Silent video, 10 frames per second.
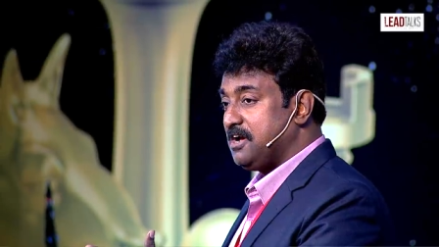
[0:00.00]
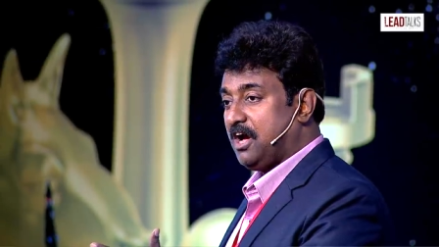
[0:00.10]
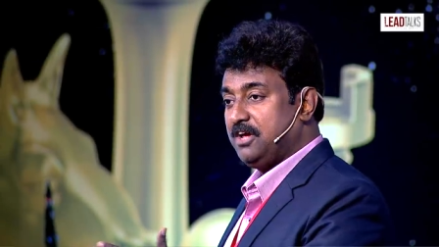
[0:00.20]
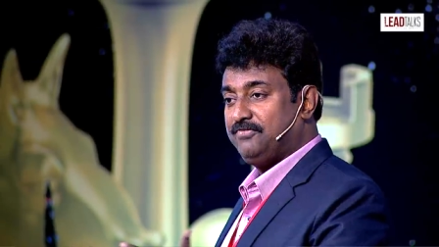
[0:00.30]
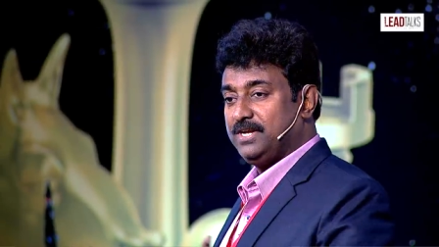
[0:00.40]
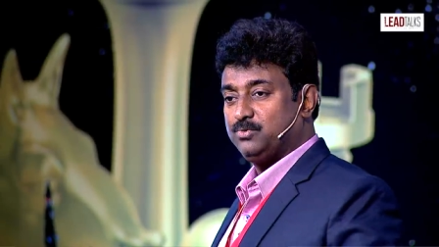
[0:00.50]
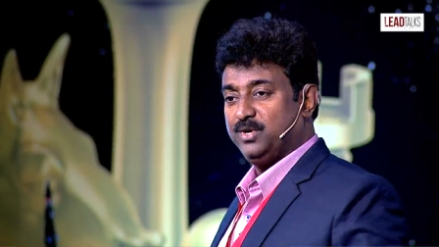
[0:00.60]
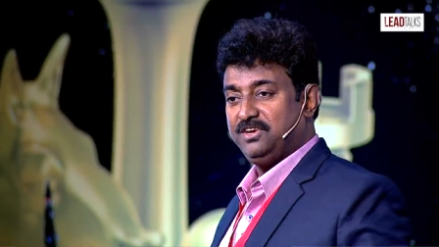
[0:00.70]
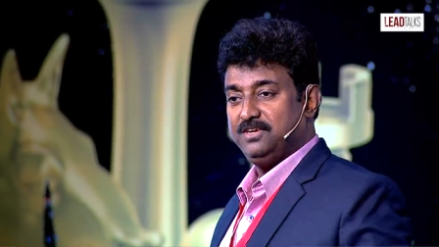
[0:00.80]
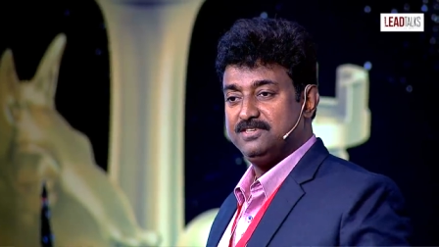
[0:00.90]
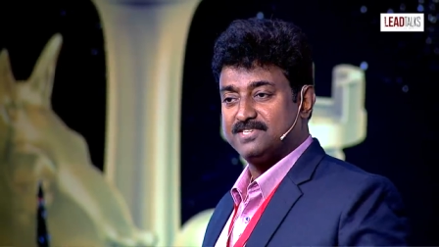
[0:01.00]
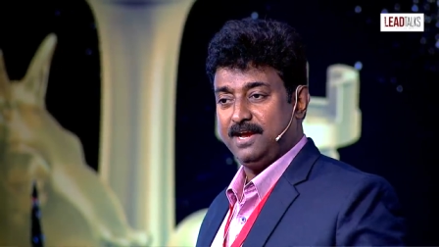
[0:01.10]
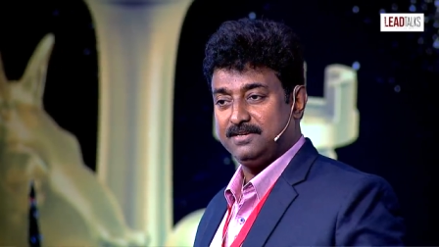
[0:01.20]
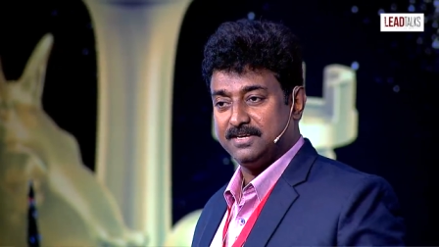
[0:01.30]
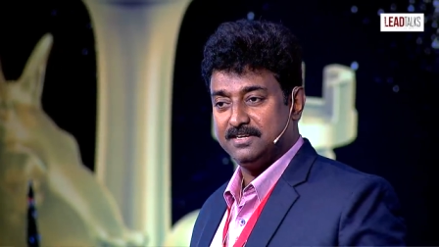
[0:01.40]
I felt very
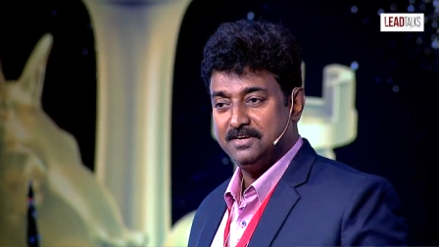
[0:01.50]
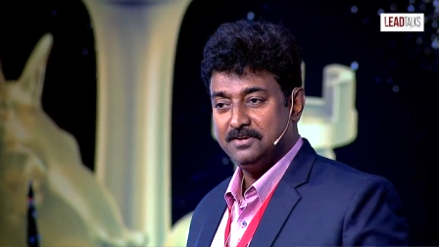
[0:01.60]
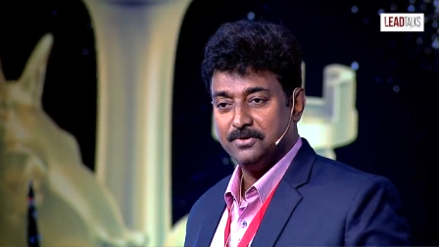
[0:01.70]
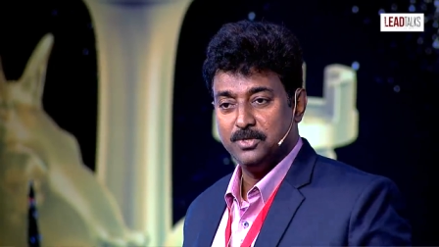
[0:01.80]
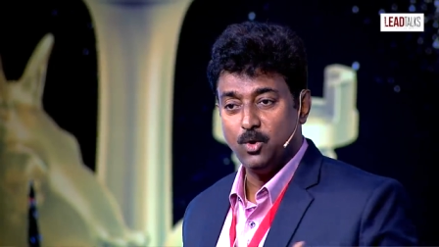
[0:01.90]
insulted. You know